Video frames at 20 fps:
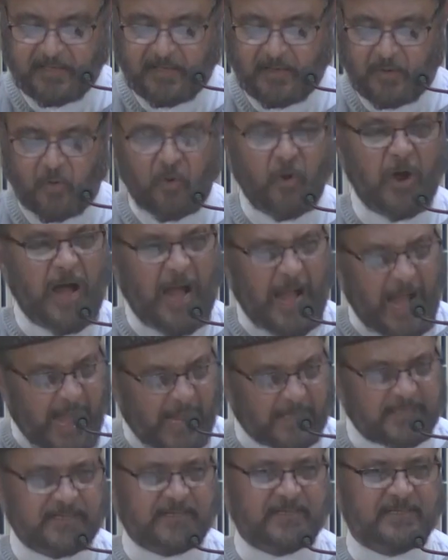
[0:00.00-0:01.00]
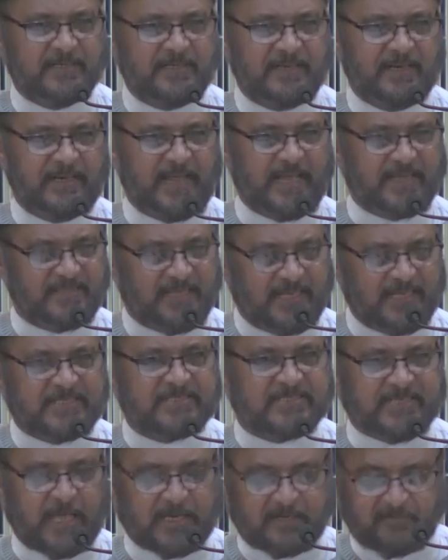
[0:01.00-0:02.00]
or hardened like the
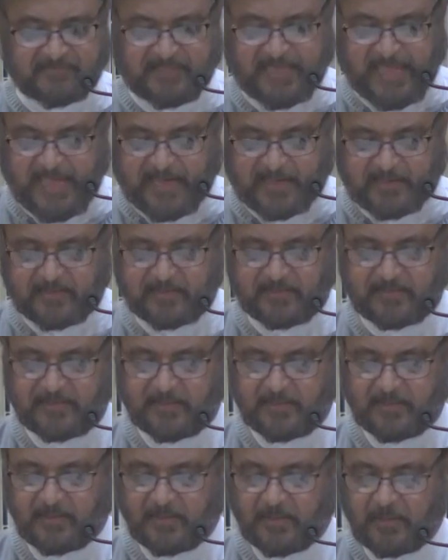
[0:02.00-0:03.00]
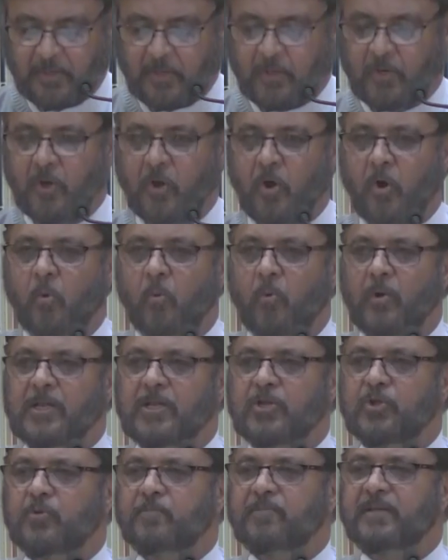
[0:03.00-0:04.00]
inside of the egg? Or will
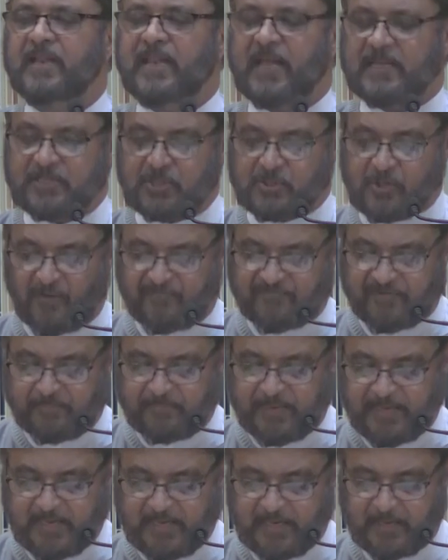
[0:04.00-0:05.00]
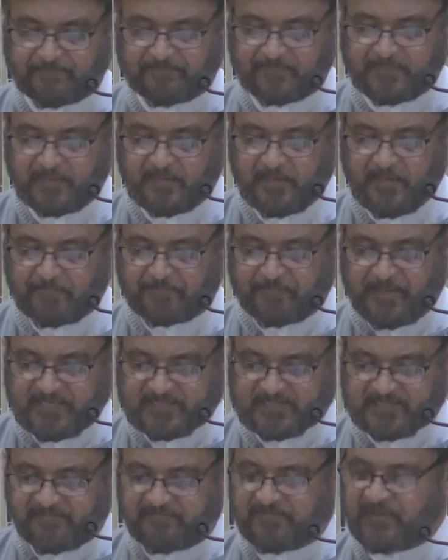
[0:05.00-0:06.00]
you be like the coffee bean,
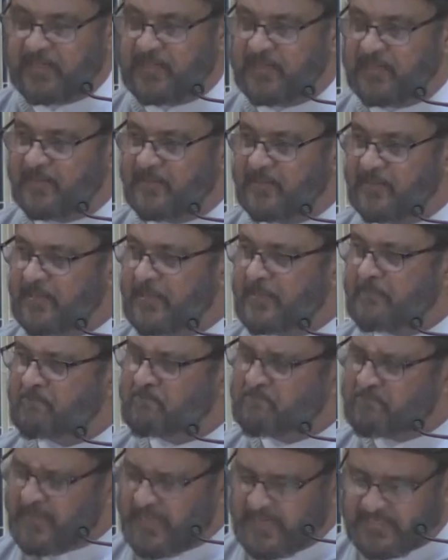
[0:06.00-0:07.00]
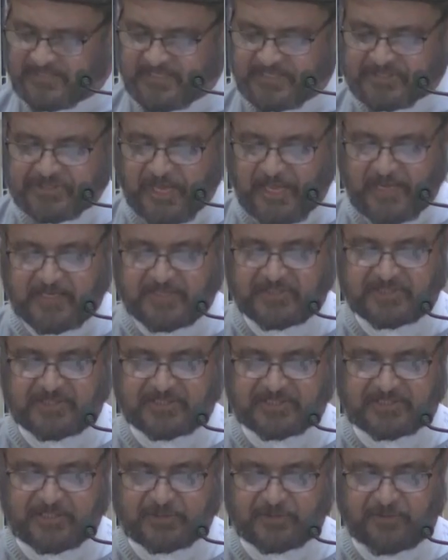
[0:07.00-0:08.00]
persevere, meet the
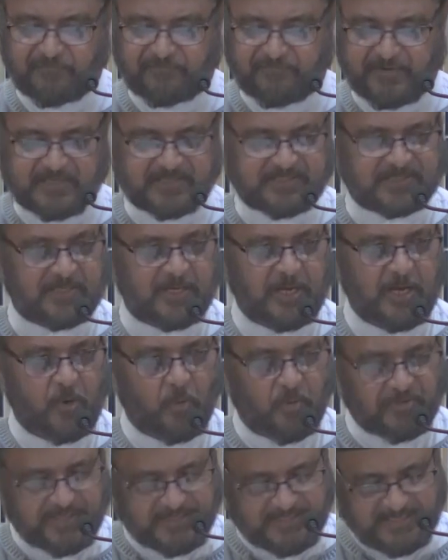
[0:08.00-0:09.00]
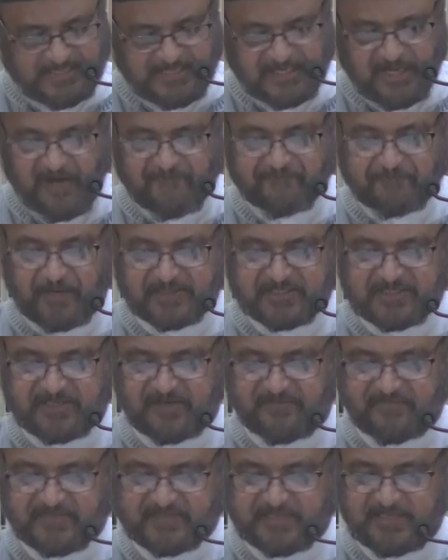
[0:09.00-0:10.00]
challenges that you face with a degree of
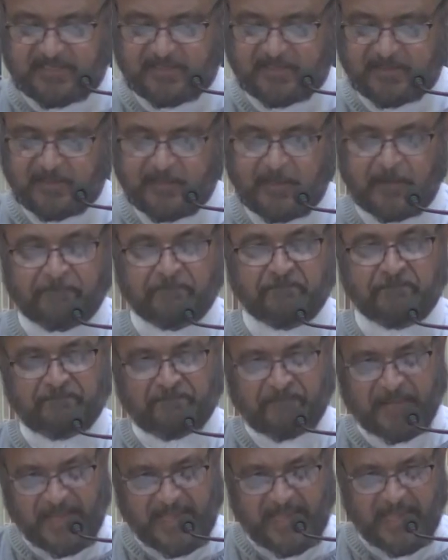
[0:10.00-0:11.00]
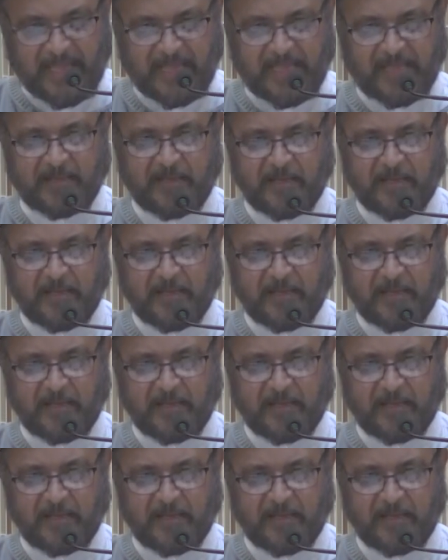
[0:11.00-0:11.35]
positivity, bear